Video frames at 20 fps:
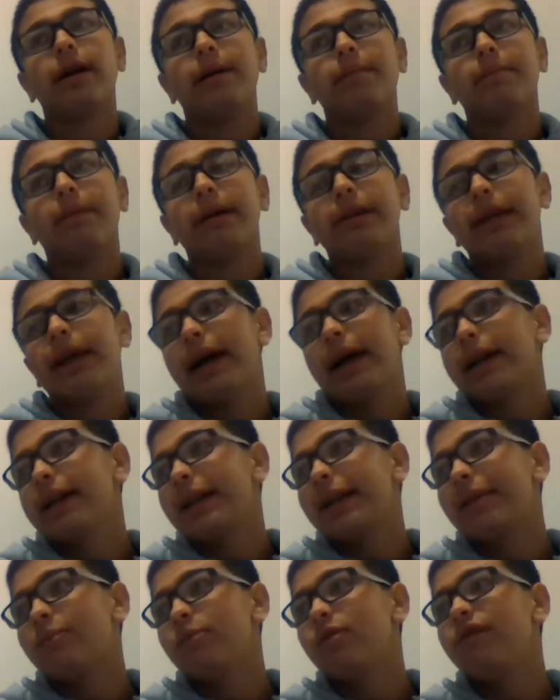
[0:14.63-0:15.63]
By the end
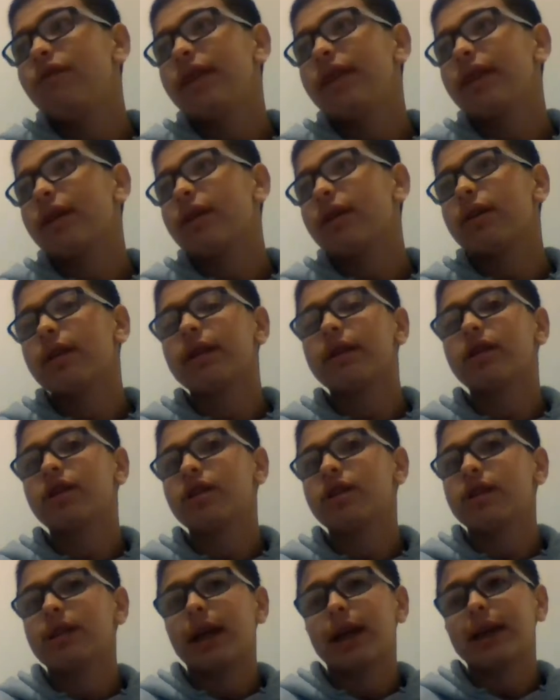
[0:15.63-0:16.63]
of the movie, it
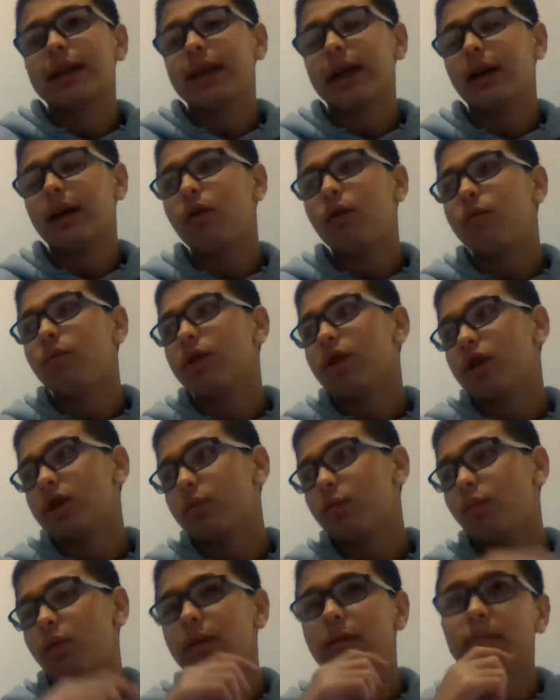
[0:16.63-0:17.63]
just says like, "Oh, we're
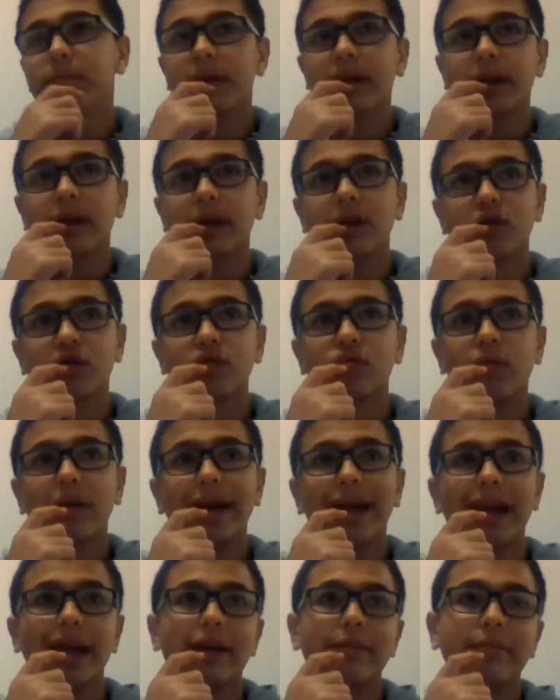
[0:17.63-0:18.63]
just one big
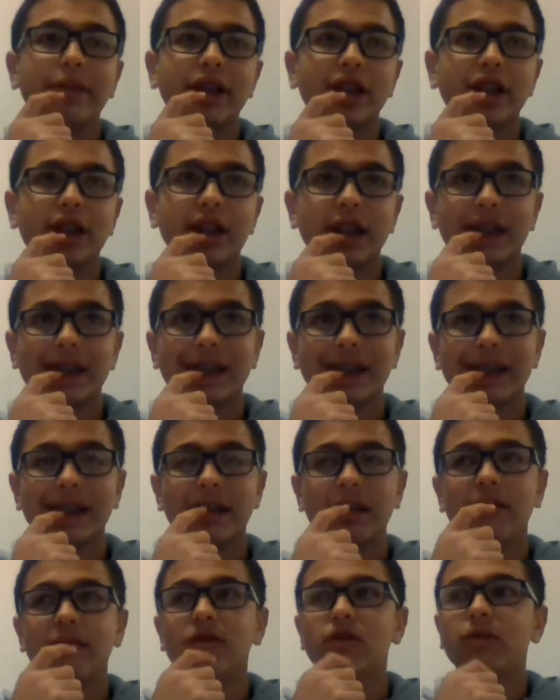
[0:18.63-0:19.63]
training mission to
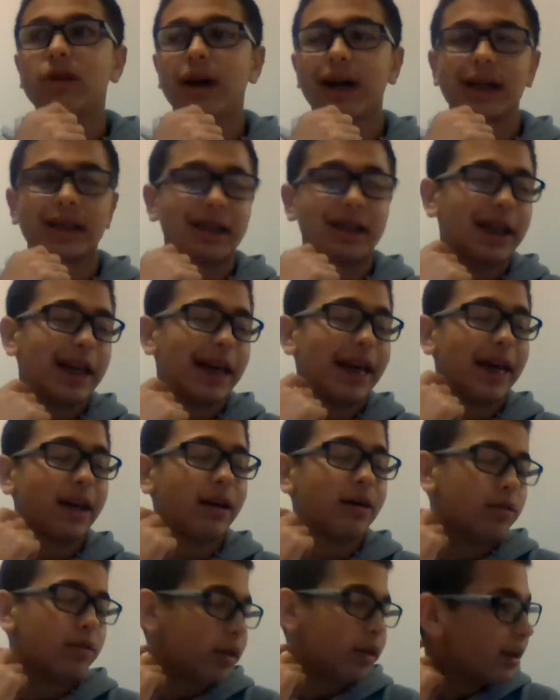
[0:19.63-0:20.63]
see if you guys can
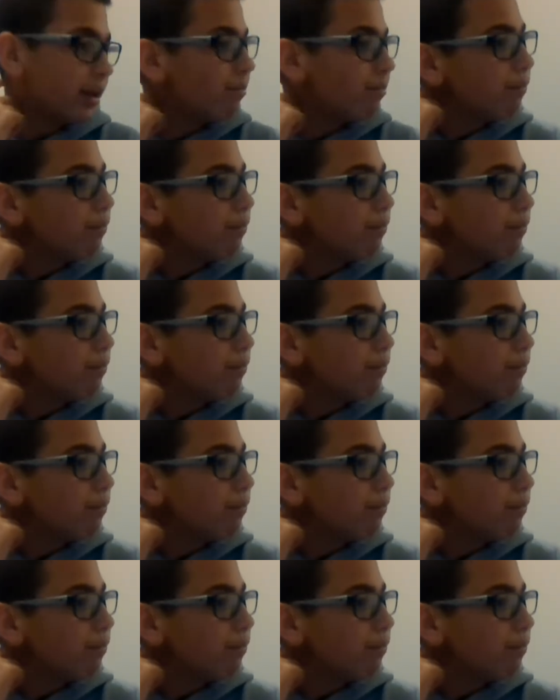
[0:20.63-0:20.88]
handle it."